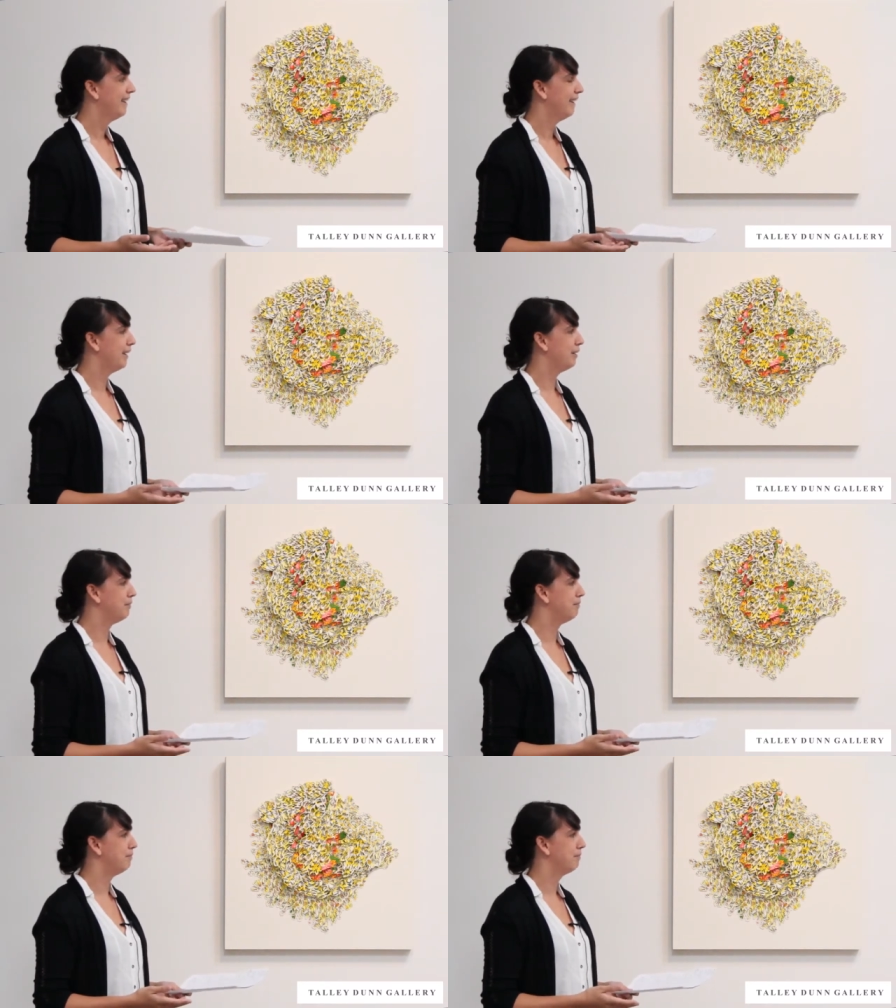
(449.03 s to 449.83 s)

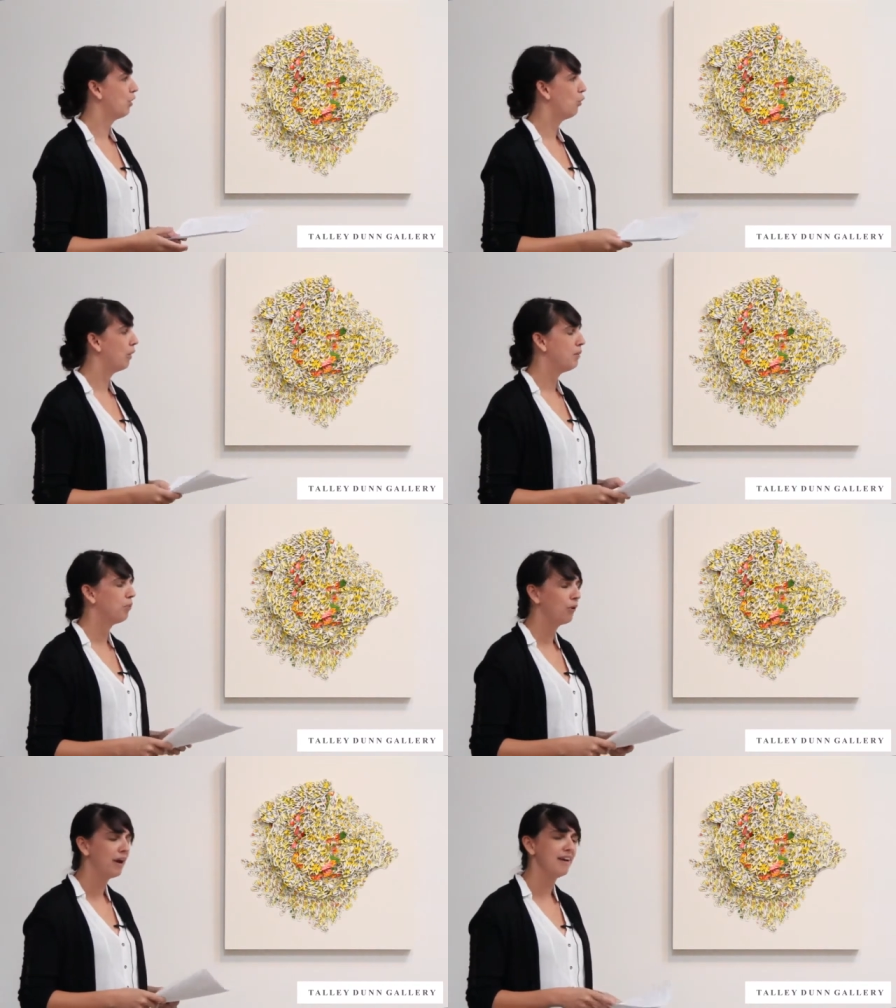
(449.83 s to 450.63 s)
Jorge
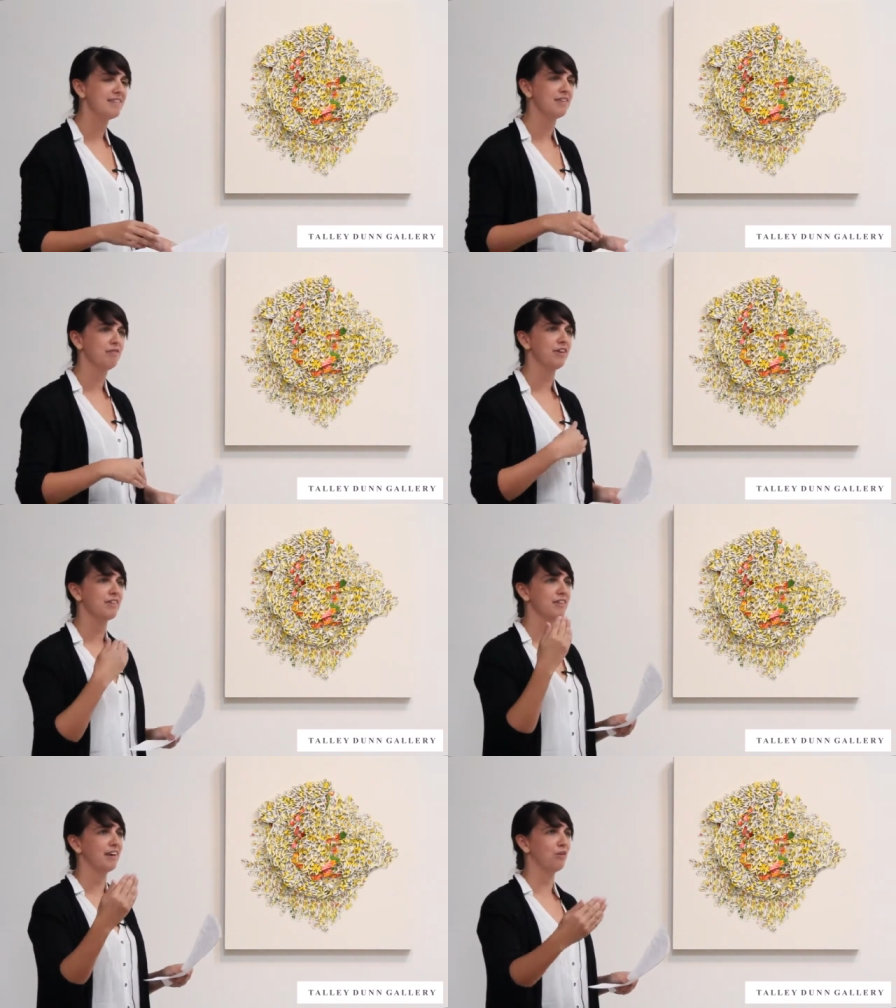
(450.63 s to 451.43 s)
Borges, it
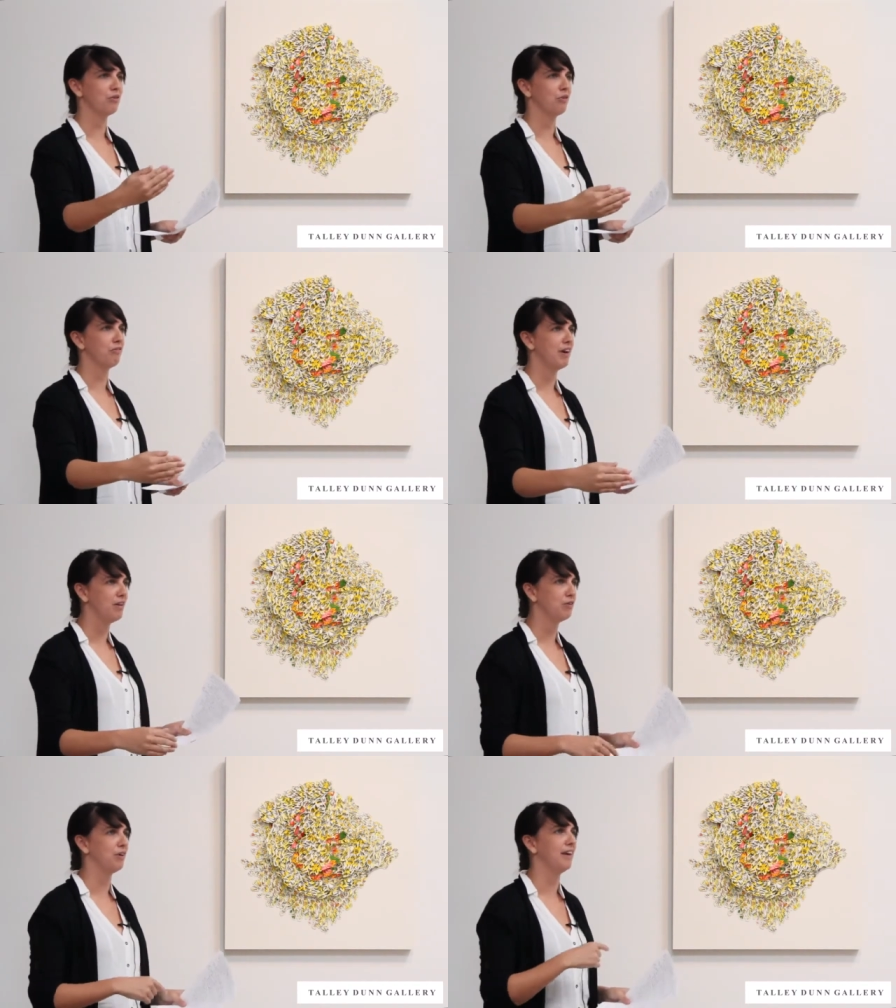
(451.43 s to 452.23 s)
feels like you're sort of
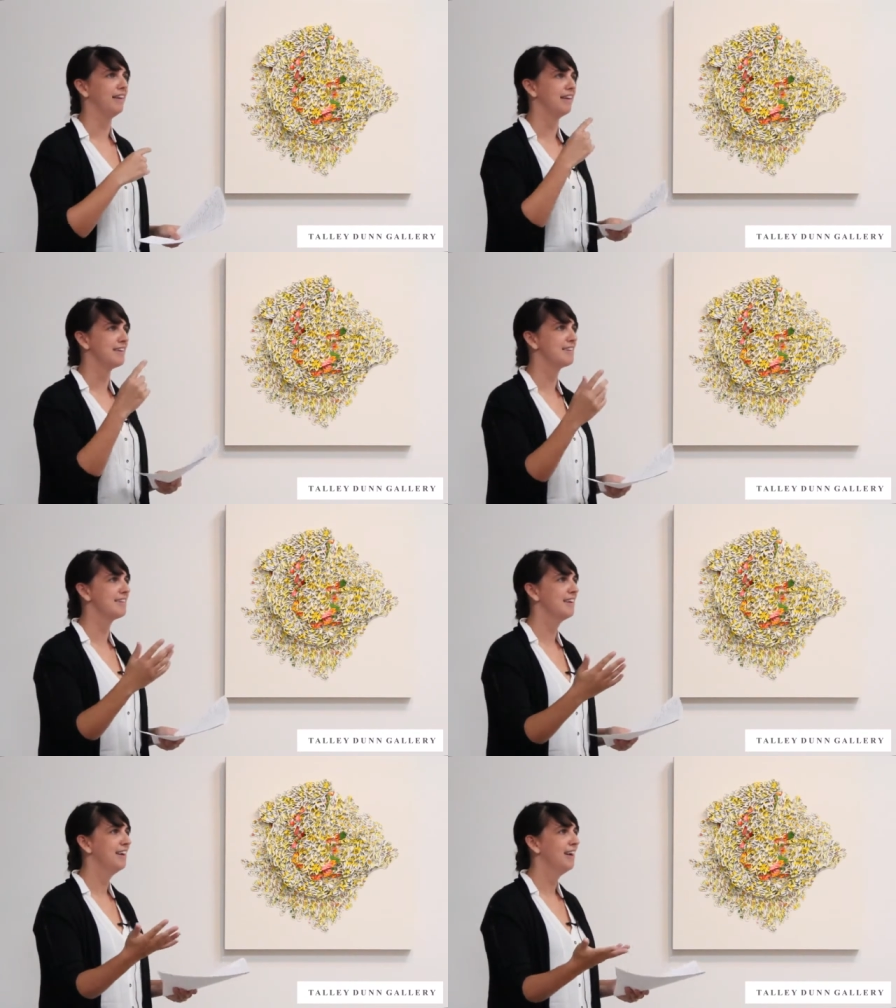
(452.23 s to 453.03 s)
entering this